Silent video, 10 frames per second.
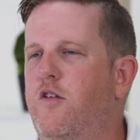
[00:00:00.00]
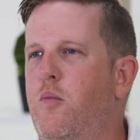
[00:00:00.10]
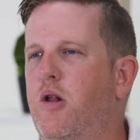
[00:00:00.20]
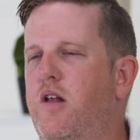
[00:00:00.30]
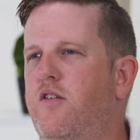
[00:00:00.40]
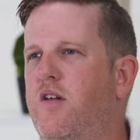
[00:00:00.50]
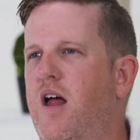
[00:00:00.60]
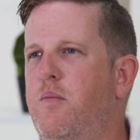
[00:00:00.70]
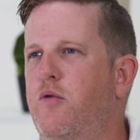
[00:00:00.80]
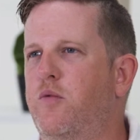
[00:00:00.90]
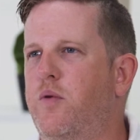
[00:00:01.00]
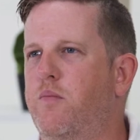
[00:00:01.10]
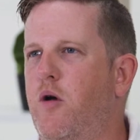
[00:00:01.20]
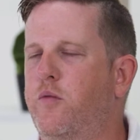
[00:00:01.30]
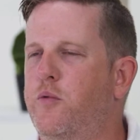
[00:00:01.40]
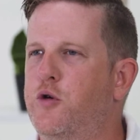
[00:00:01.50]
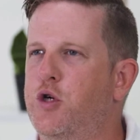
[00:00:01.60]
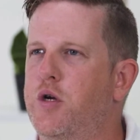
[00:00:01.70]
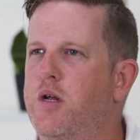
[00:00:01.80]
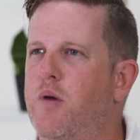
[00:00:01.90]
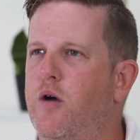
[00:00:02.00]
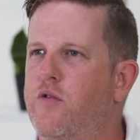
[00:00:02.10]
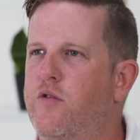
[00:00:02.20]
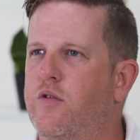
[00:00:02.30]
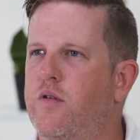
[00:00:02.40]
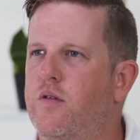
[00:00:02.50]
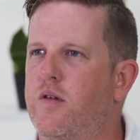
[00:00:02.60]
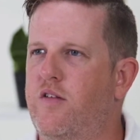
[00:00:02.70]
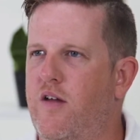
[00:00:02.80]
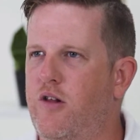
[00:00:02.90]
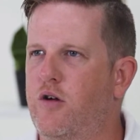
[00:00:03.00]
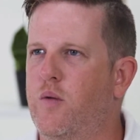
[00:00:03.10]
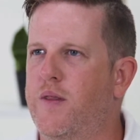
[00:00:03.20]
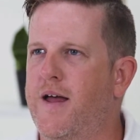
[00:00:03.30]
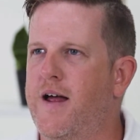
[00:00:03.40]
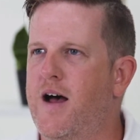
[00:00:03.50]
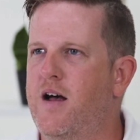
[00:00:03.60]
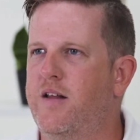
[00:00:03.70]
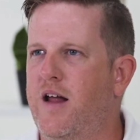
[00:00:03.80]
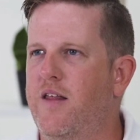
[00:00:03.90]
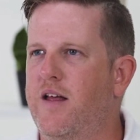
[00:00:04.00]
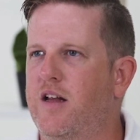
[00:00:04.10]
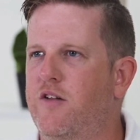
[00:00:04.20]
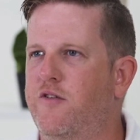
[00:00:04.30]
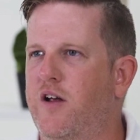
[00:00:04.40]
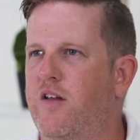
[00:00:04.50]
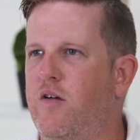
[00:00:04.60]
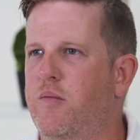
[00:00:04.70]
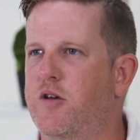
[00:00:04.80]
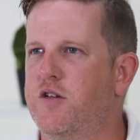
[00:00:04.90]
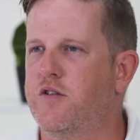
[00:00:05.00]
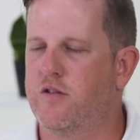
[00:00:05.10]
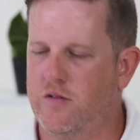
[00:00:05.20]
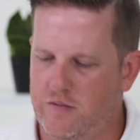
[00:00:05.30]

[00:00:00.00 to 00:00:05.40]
This model is enabled with multiple shooting modes. Let's have a look at what they are and how they can affect our images.